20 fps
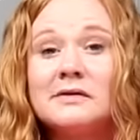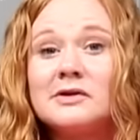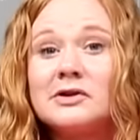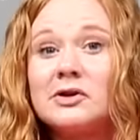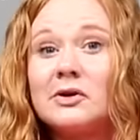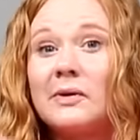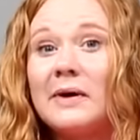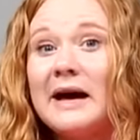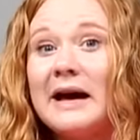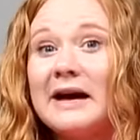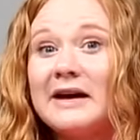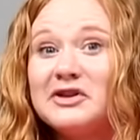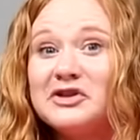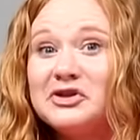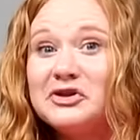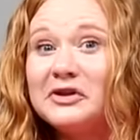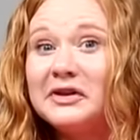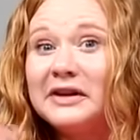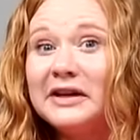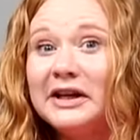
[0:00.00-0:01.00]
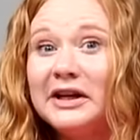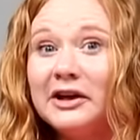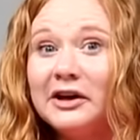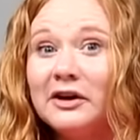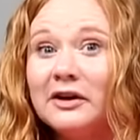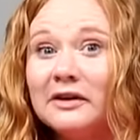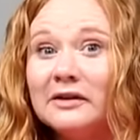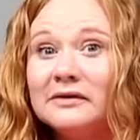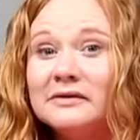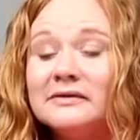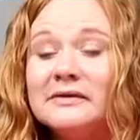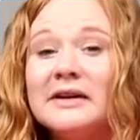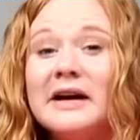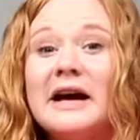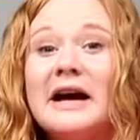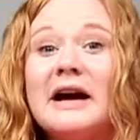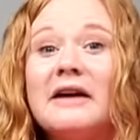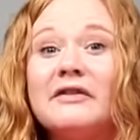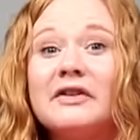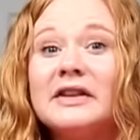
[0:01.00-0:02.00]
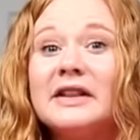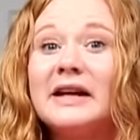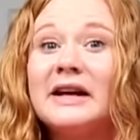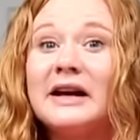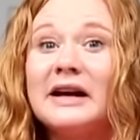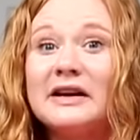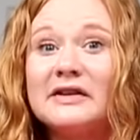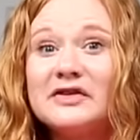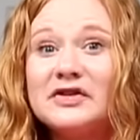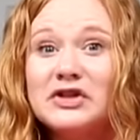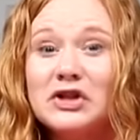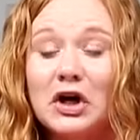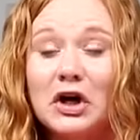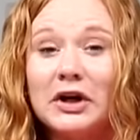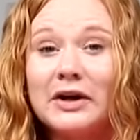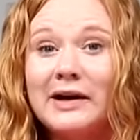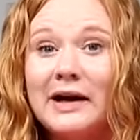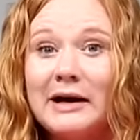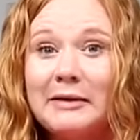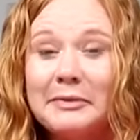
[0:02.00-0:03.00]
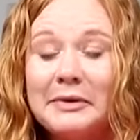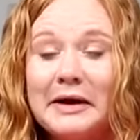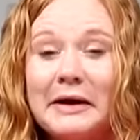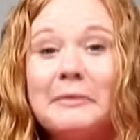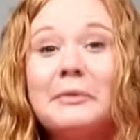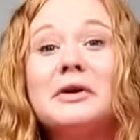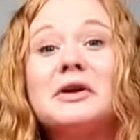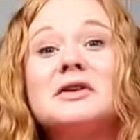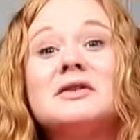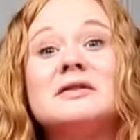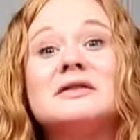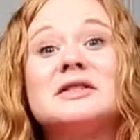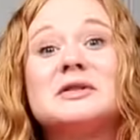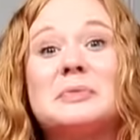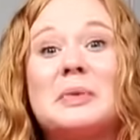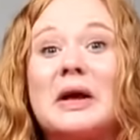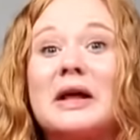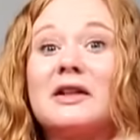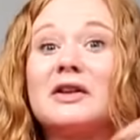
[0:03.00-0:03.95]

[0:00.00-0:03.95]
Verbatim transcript: So as you can hear, everything kind of started up, and I'm going to speak